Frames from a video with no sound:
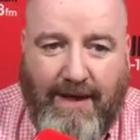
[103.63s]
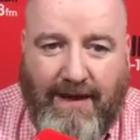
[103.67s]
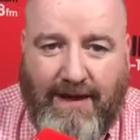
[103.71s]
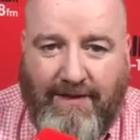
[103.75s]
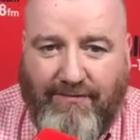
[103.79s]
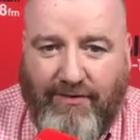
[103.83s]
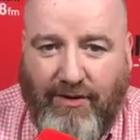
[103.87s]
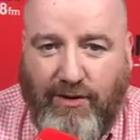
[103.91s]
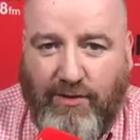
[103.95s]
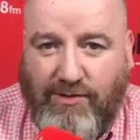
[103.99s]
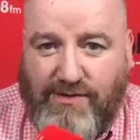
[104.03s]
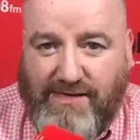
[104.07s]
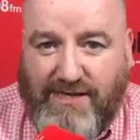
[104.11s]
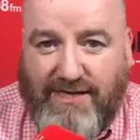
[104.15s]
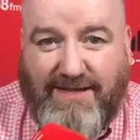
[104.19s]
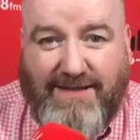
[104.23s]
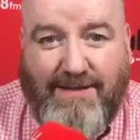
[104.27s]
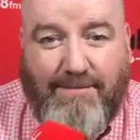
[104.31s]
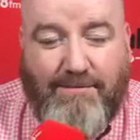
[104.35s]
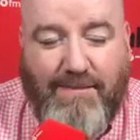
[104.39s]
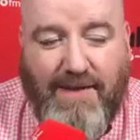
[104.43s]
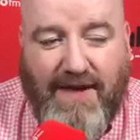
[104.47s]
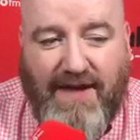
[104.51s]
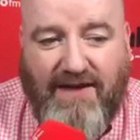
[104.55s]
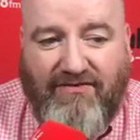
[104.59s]
If it goes into
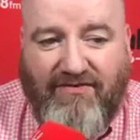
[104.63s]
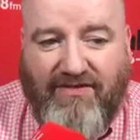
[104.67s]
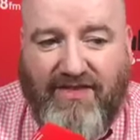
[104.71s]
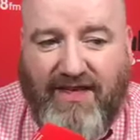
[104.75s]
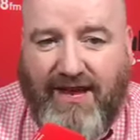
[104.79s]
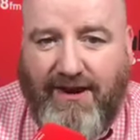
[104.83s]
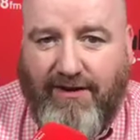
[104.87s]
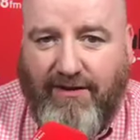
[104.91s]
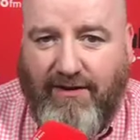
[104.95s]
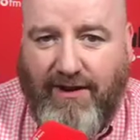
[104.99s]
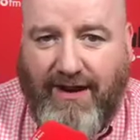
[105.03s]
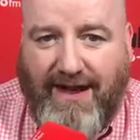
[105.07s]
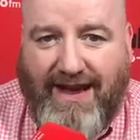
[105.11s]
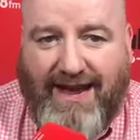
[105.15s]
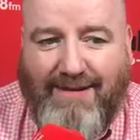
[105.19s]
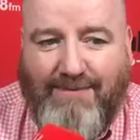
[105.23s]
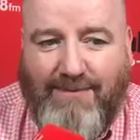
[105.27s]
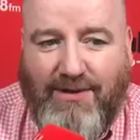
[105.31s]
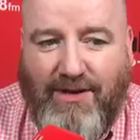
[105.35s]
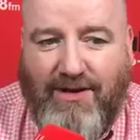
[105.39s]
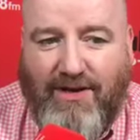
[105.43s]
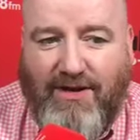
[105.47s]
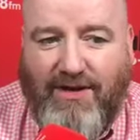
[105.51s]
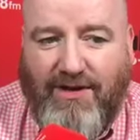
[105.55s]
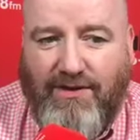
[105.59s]
beef then, or lamb,
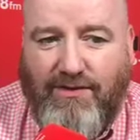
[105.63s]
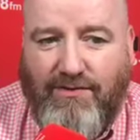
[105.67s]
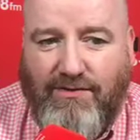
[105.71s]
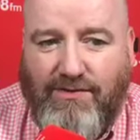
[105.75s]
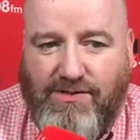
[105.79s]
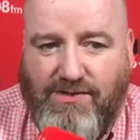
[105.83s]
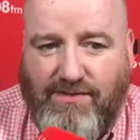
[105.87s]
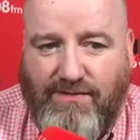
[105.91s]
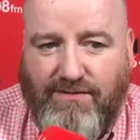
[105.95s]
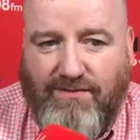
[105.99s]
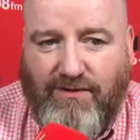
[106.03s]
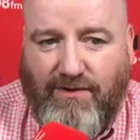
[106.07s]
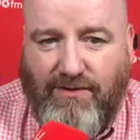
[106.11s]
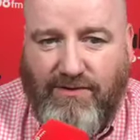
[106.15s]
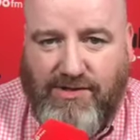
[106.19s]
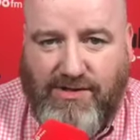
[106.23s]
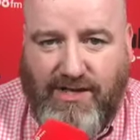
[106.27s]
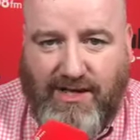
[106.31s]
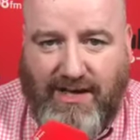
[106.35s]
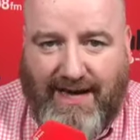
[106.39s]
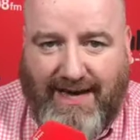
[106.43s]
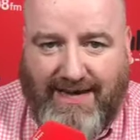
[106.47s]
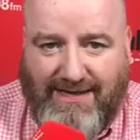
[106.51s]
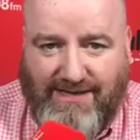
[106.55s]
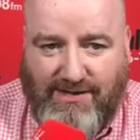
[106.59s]
you got to use a
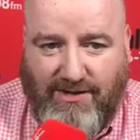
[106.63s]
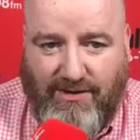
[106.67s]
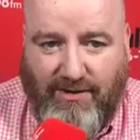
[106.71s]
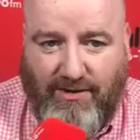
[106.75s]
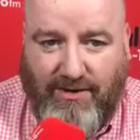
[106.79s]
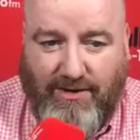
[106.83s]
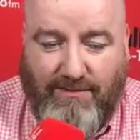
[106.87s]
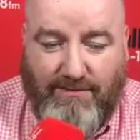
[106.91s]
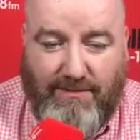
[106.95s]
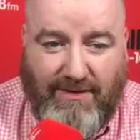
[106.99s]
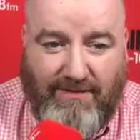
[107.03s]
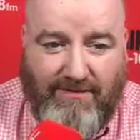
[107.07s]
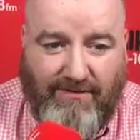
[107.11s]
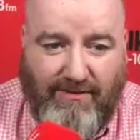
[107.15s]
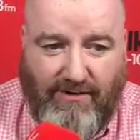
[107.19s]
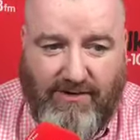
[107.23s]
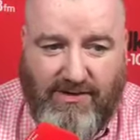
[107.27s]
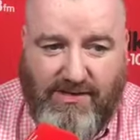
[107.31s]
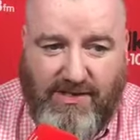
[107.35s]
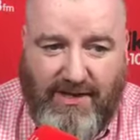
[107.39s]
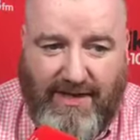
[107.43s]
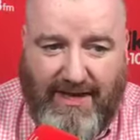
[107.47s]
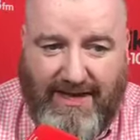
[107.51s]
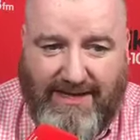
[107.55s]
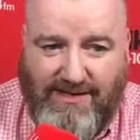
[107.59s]
first-class cut. And by
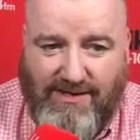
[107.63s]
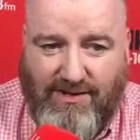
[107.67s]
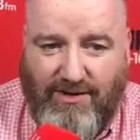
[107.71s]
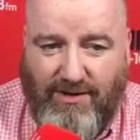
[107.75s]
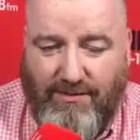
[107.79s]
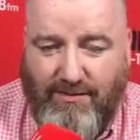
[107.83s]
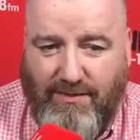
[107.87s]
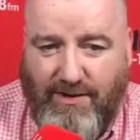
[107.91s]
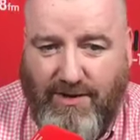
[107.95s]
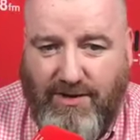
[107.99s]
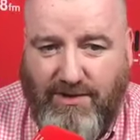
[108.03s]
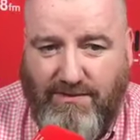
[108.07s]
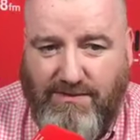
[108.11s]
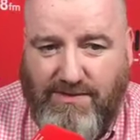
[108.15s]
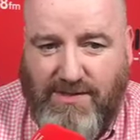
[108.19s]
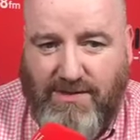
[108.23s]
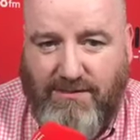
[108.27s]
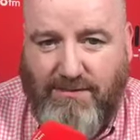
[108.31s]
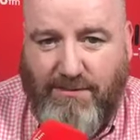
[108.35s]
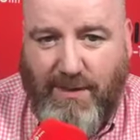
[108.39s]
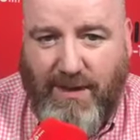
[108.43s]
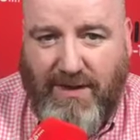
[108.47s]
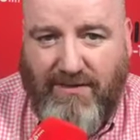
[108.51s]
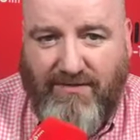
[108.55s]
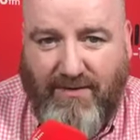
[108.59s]
first-class cut, when it comes to
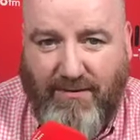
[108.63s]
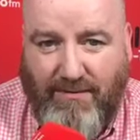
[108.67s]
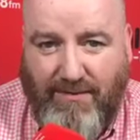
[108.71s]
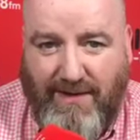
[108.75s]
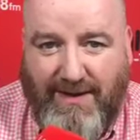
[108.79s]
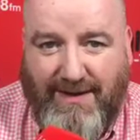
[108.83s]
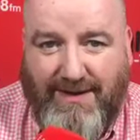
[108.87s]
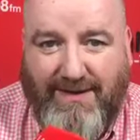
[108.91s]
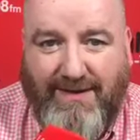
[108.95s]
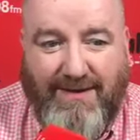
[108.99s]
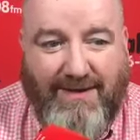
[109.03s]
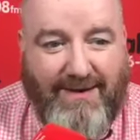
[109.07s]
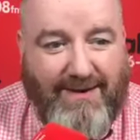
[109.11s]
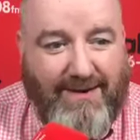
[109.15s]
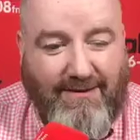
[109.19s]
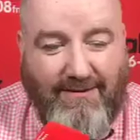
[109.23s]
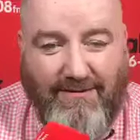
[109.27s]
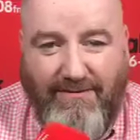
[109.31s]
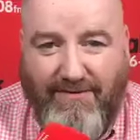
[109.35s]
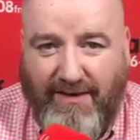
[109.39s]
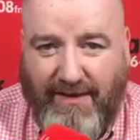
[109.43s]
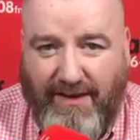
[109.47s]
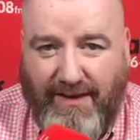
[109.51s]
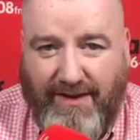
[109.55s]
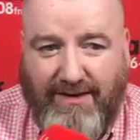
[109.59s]
beef, I mean
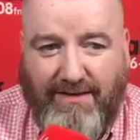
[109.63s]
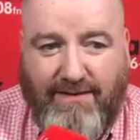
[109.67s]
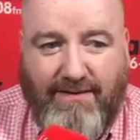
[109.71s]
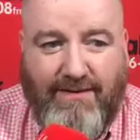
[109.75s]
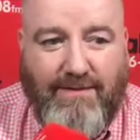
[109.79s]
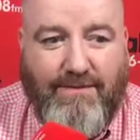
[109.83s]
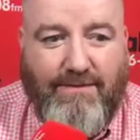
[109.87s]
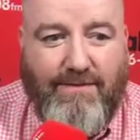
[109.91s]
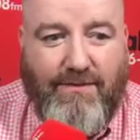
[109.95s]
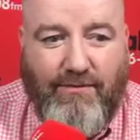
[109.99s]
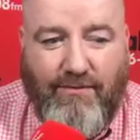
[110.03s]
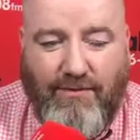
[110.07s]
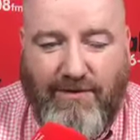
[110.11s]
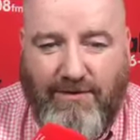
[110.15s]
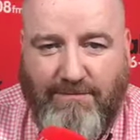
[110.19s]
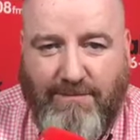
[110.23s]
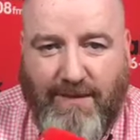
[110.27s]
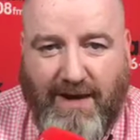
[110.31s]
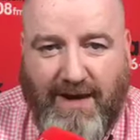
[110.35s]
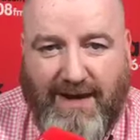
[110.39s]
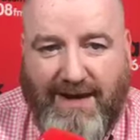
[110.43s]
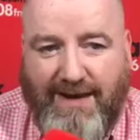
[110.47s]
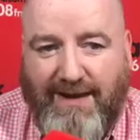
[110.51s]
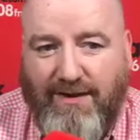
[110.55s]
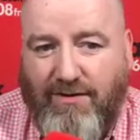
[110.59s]
fillet,
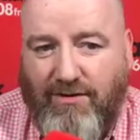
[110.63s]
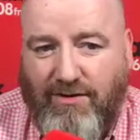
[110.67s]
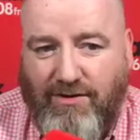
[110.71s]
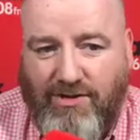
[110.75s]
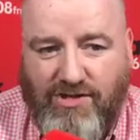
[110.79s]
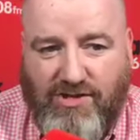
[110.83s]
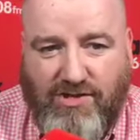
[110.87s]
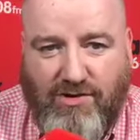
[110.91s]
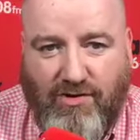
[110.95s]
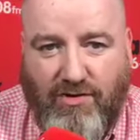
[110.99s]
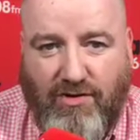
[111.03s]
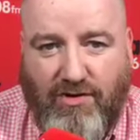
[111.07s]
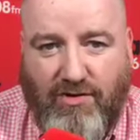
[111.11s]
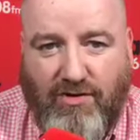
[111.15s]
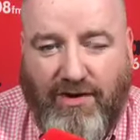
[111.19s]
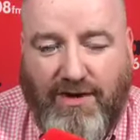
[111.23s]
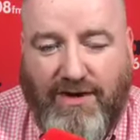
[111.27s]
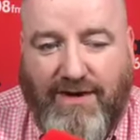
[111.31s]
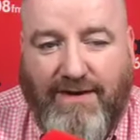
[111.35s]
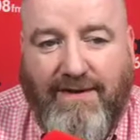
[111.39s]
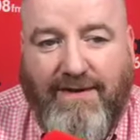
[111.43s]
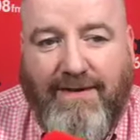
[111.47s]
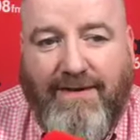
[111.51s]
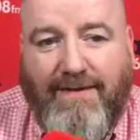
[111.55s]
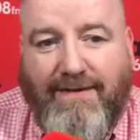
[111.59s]
ribeye, or
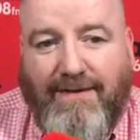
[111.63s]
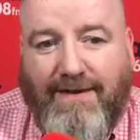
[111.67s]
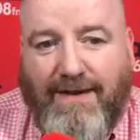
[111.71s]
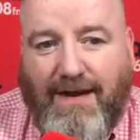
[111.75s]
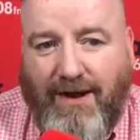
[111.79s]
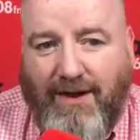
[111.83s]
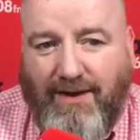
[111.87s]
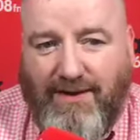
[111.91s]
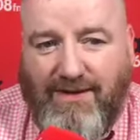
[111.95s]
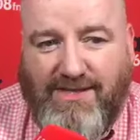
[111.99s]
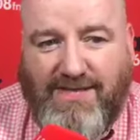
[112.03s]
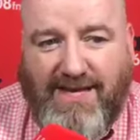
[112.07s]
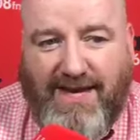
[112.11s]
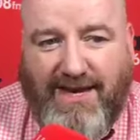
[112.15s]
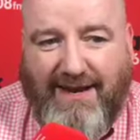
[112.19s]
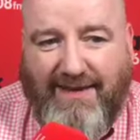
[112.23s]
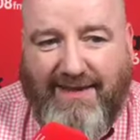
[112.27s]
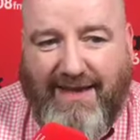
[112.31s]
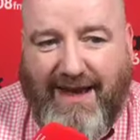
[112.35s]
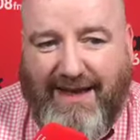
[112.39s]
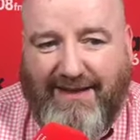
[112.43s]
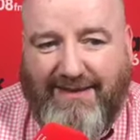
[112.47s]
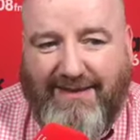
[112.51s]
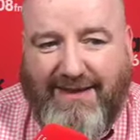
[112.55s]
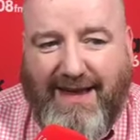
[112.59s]
sirloin. Outside of
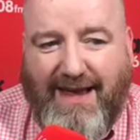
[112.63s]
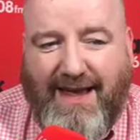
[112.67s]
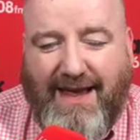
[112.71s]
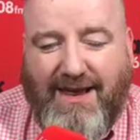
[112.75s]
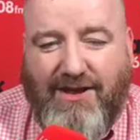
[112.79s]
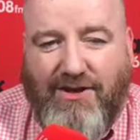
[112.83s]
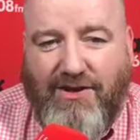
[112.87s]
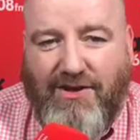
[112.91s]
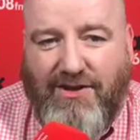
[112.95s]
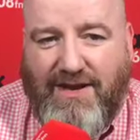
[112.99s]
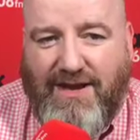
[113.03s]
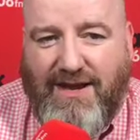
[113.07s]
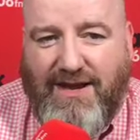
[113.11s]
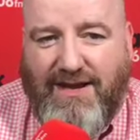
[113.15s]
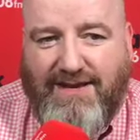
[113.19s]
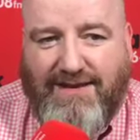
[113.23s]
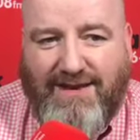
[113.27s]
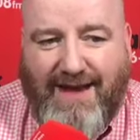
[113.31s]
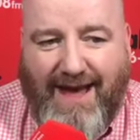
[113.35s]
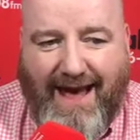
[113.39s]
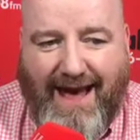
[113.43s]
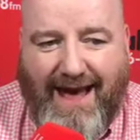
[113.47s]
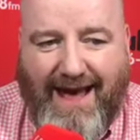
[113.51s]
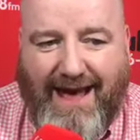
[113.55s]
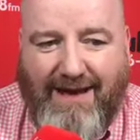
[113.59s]
that then, you'd need to
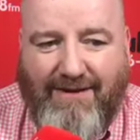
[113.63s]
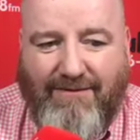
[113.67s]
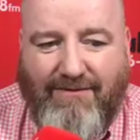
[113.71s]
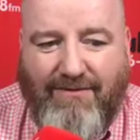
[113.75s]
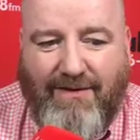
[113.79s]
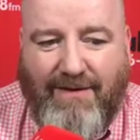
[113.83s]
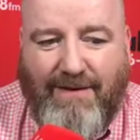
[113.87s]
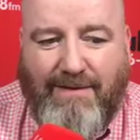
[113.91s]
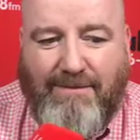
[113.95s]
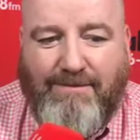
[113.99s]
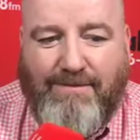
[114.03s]
have